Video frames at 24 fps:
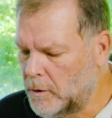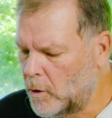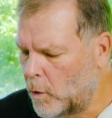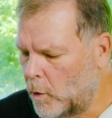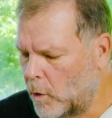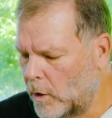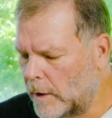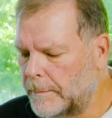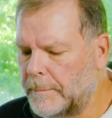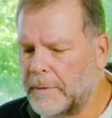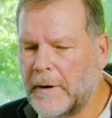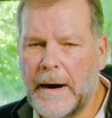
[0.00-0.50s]

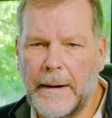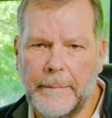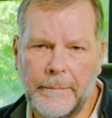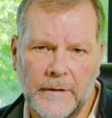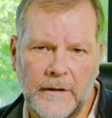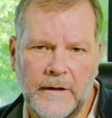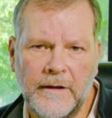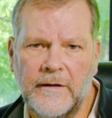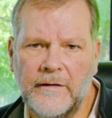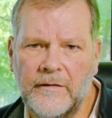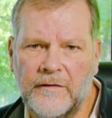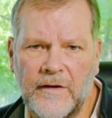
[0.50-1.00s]
or
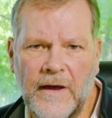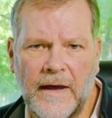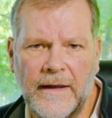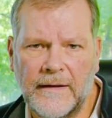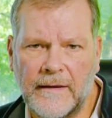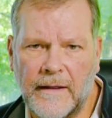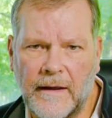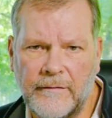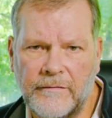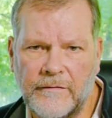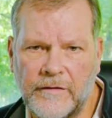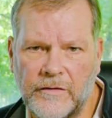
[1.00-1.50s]
properly designed
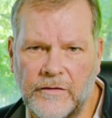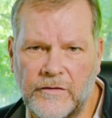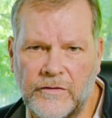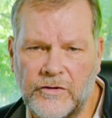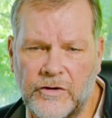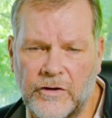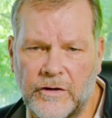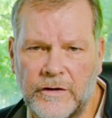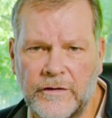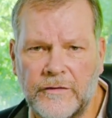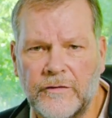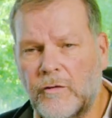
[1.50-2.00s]
life
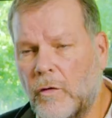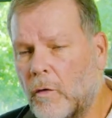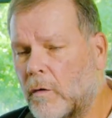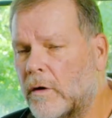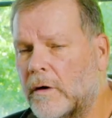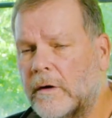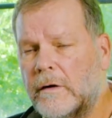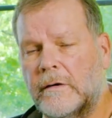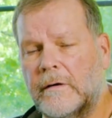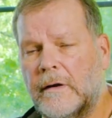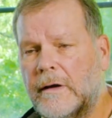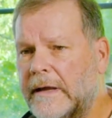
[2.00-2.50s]
insurance,
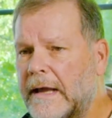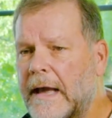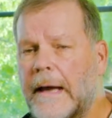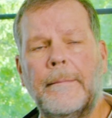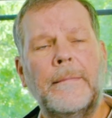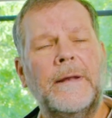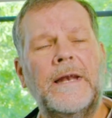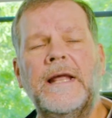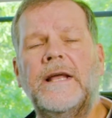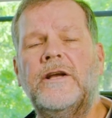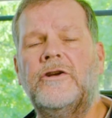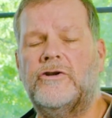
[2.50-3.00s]
or a
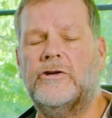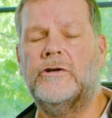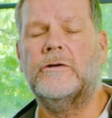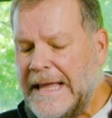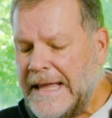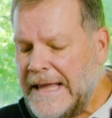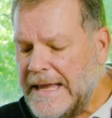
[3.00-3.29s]
combination.